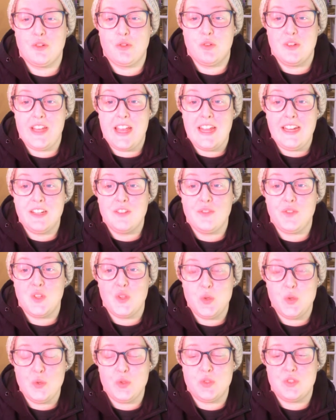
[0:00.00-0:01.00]
creative
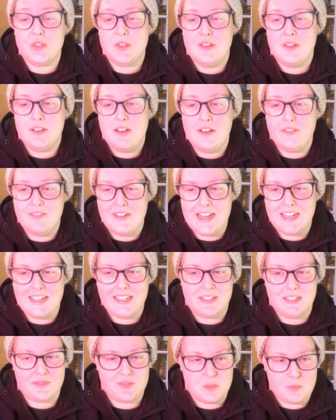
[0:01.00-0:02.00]
use of
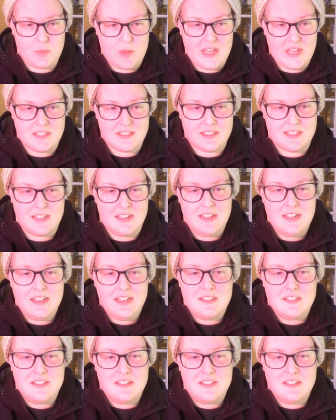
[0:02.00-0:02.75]
negative space,